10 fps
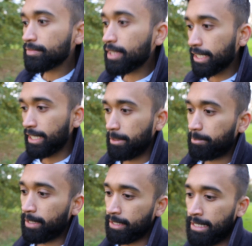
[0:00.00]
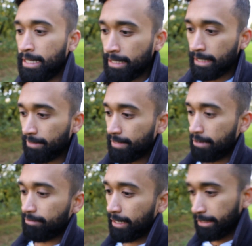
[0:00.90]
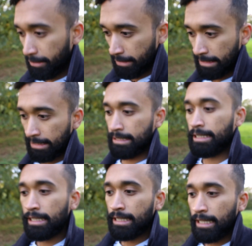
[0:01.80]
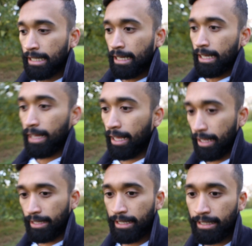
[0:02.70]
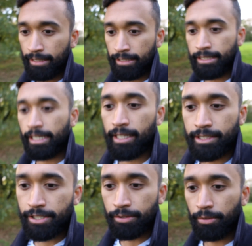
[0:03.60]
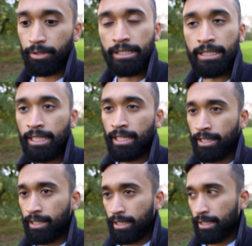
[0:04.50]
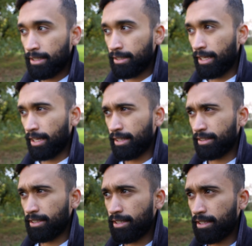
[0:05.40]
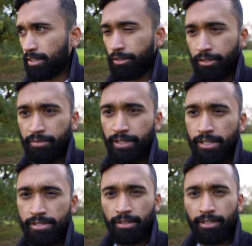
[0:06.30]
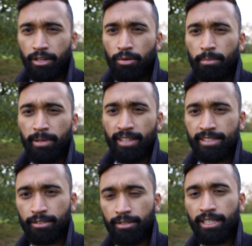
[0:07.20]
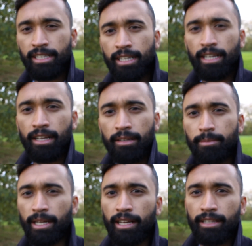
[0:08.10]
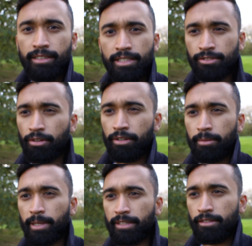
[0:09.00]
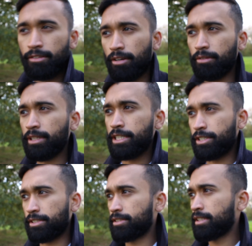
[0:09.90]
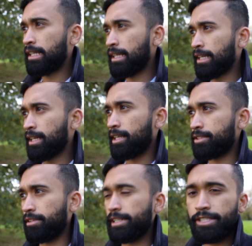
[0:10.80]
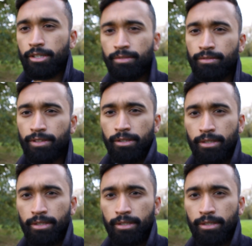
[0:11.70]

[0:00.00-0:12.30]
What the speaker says: Keep giving out value. I just thought that a lot of the videos out there are quite pathetic, really, and it's not going to make you grow. It's to leech off of you.